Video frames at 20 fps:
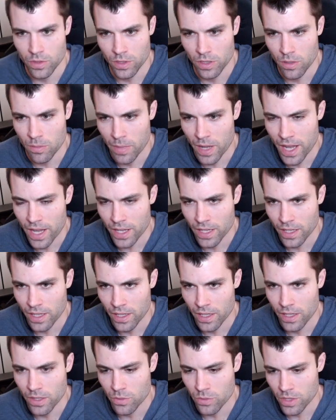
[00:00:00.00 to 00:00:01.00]
go back
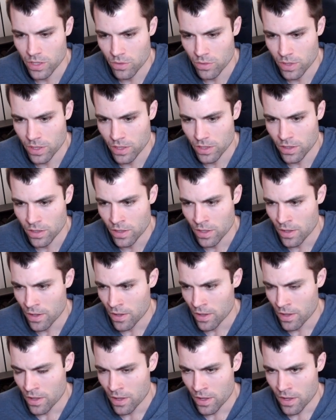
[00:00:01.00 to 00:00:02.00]
and we will
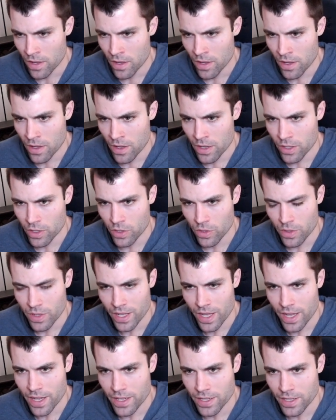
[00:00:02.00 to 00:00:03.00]

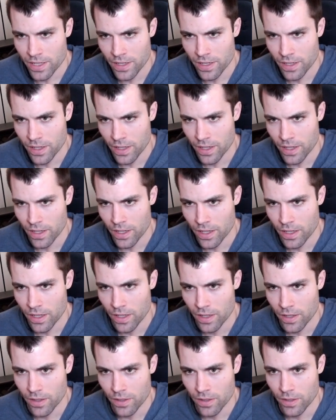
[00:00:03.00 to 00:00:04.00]
create
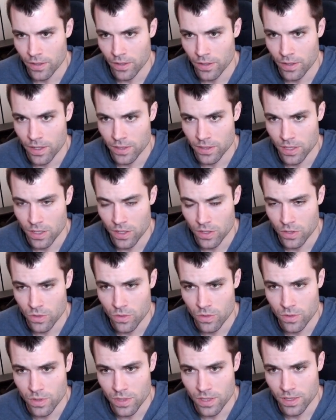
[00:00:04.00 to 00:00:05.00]
a
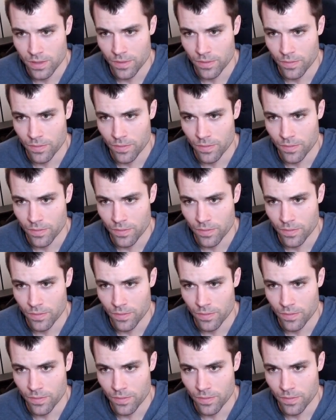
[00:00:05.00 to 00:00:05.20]
to-dos